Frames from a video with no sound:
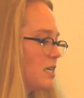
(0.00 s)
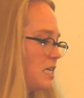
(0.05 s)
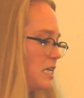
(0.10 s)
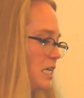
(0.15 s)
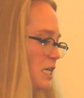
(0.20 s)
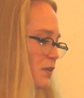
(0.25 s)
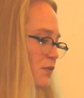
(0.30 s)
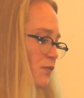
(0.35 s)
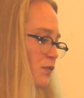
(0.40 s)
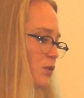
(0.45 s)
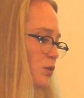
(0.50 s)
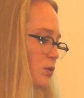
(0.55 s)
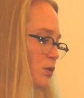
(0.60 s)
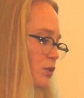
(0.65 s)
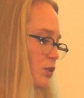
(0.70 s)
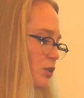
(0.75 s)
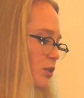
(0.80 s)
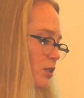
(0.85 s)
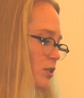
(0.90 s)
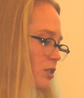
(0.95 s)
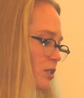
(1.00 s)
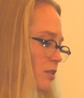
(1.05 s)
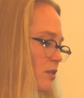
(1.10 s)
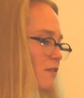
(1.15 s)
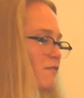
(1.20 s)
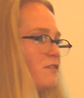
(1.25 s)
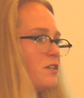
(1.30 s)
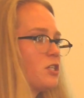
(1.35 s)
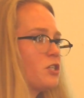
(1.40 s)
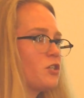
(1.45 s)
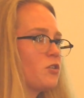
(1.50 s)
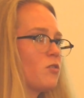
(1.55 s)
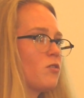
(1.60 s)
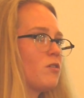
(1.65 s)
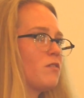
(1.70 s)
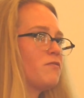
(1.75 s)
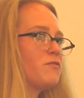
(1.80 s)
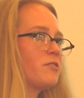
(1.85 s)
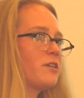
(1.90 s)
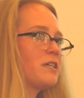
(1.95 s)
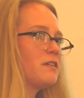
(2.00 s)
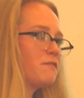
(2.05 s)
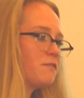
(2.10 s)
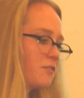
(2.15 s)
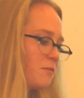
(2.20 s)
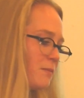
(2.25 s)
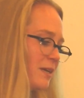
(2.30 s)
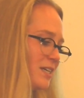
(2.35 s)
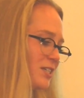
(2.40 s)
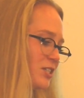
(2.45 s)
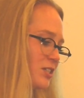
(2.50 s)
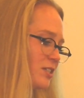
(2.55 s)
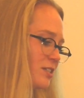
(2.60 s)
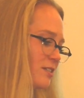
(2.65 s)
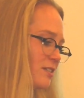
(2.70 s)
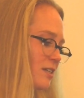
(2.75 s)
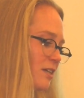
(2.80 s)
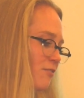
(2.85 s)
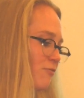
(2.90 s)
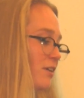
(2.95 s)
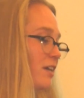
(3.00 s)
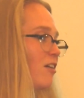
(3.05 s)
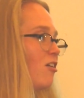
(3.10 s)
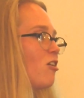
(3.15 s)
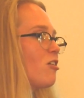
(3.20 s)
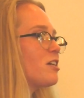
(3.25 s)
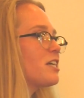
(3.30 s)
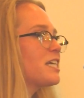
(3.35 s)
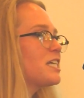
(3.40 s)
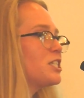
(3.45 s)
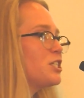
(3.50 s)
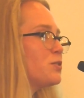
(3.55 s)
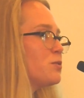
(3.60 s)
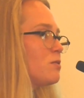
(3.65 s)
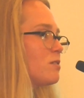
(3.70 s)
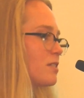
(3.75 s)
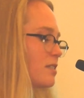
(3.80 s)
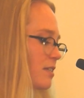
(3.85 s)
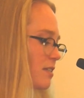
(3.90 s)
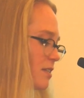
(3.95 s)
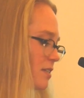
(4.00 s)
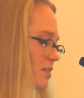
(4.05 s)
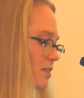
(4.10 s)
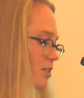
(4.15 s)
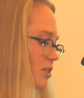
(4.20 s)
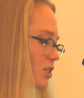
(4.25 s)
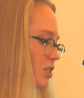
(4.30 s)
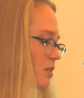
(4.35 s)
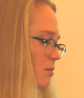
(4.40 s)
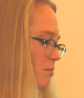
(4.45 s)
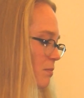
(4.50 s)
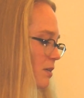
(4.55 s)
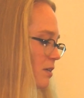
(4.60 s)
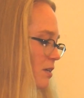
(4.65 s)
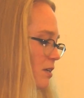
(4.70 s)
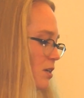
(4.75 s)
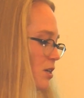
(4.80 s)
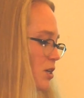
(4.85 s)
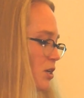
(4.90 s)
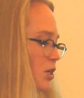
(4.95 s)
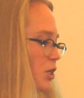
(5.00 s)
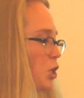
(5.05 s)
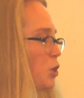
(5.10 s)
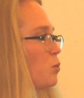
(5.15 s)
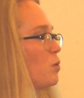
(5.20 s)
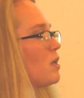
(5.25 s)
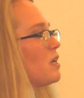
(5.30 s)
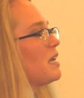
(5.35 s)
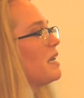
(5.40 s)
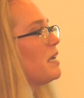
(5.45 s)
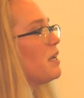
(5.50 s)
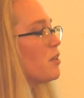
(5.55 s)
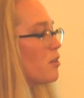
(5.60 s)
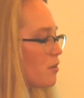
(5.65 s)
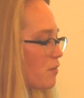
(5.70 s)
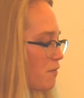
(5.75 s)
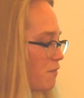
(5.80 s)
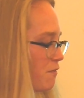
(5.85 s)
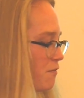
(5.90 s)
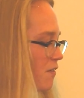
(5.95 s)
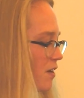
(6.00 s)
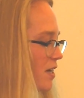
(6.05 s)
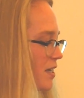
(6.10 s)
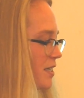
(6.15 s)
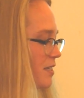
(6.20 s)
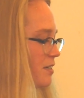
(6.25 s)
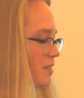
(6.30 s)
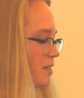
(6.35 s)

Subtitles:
if you search the Finnish law for information regarding dual citizenship, you will neither find